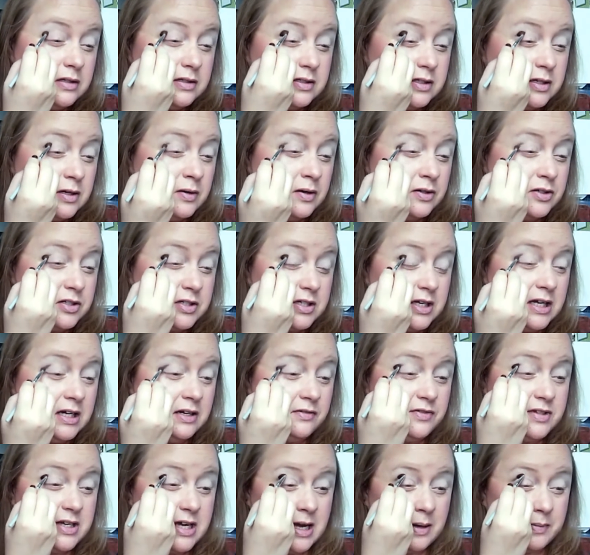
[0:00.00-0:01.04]
So I just
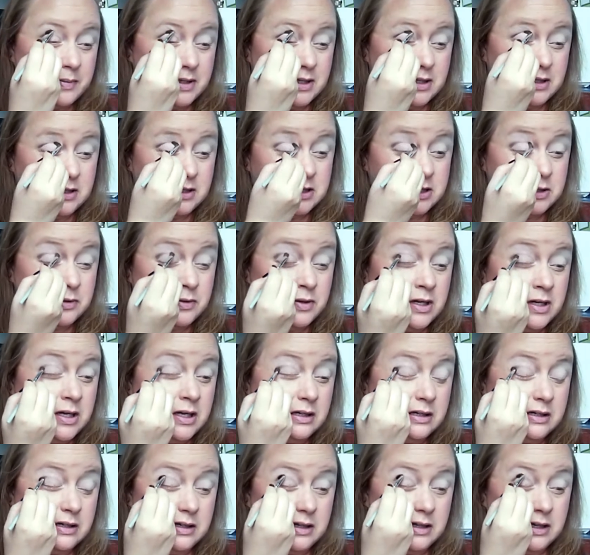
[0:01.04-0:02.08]
kind of tapped into
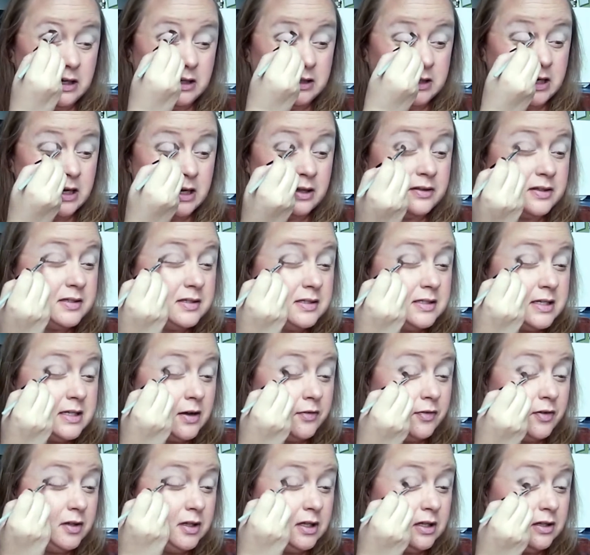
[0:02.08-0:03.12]
it and yeah, this
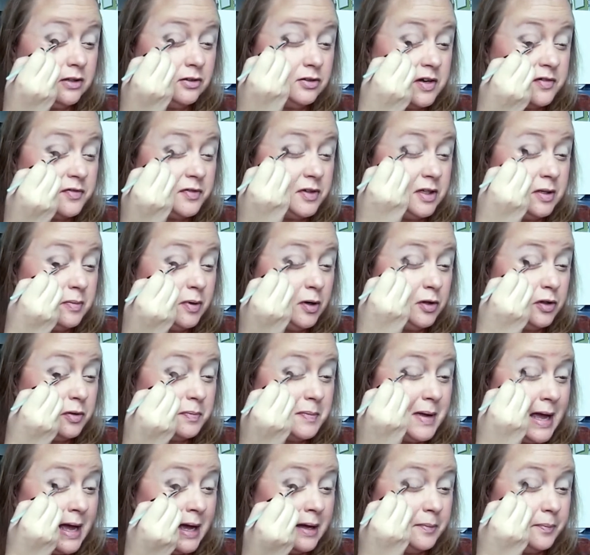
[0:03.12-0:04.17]
definitely, they're definitely both
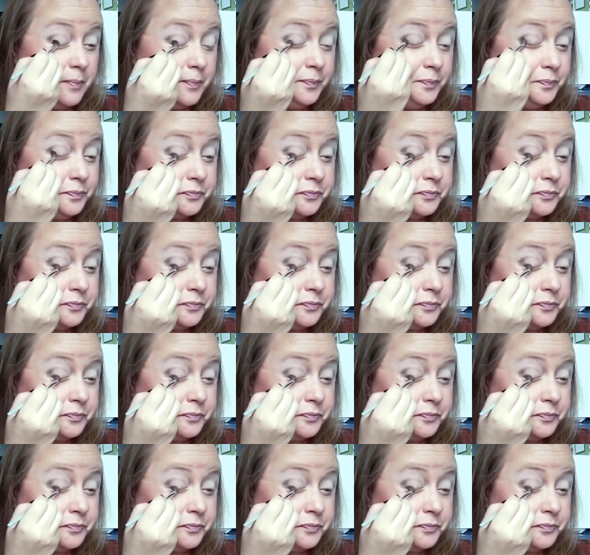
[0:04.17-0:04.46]
matte.